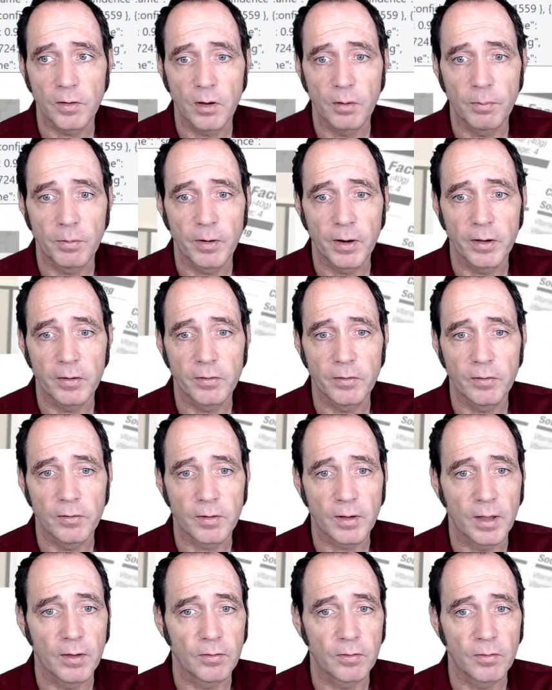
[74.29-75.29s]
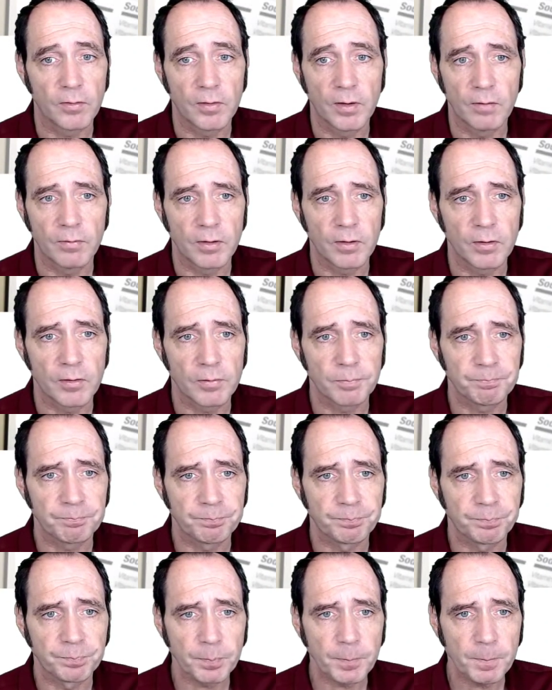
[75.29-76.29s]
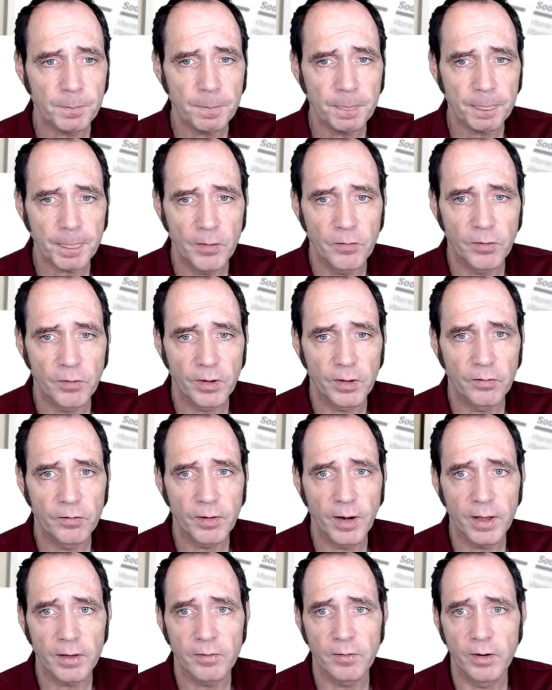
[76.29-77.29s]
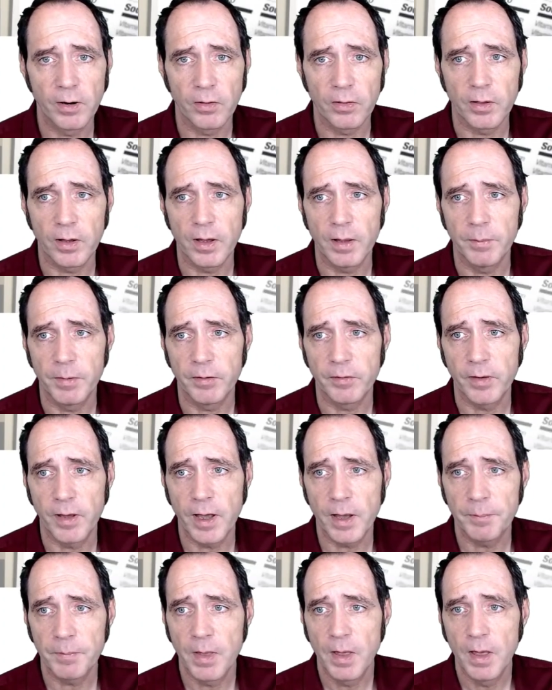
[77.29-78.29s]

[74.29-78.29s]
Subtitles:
operations against the service. So we can select another image here,